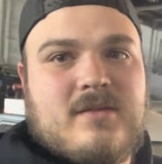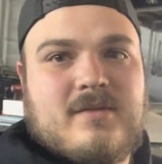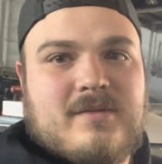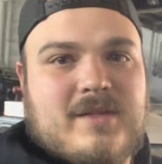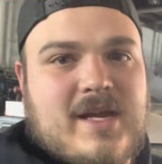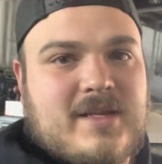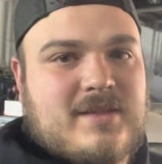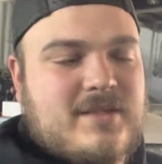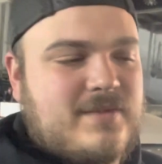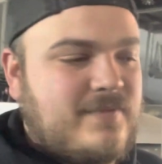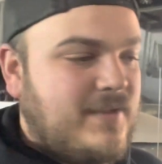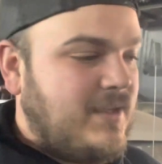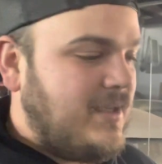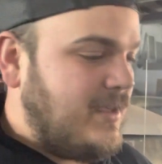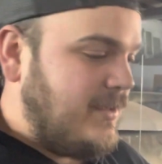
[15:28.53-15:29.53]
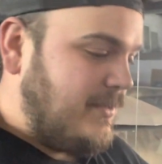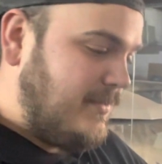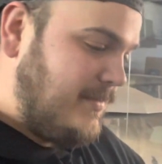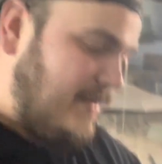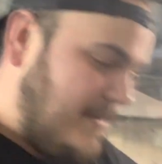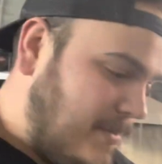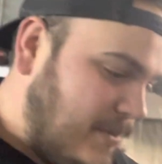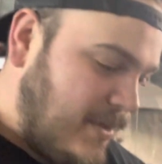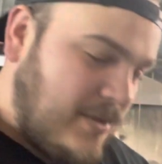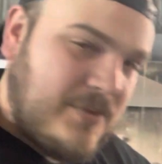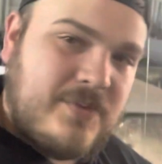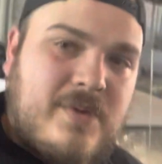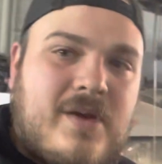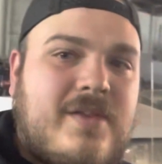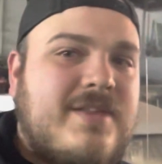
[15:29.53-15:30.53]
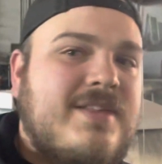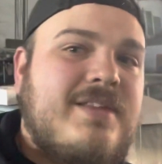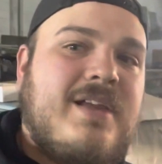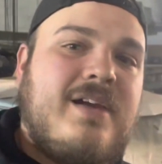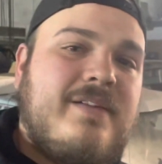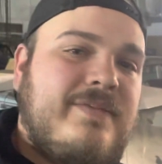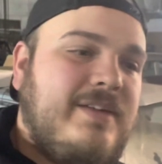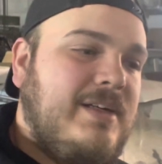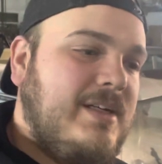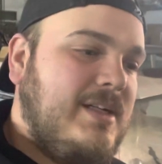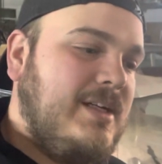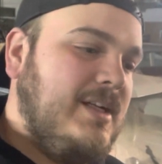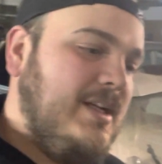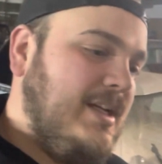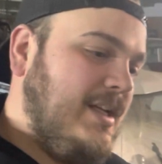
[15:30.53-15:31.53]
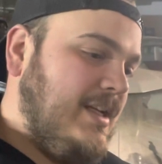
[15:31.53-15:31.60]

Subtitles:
Like this video. I'm going to go through all the stuff here.